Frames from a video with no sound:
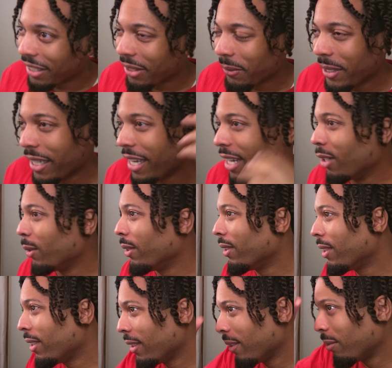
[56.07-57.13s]
3
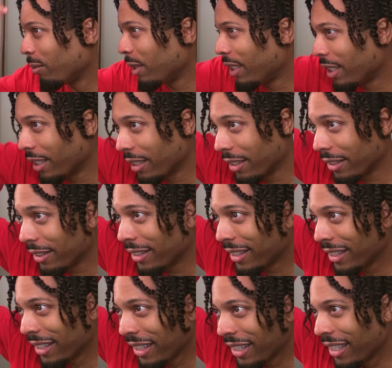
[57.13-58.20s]
hours because.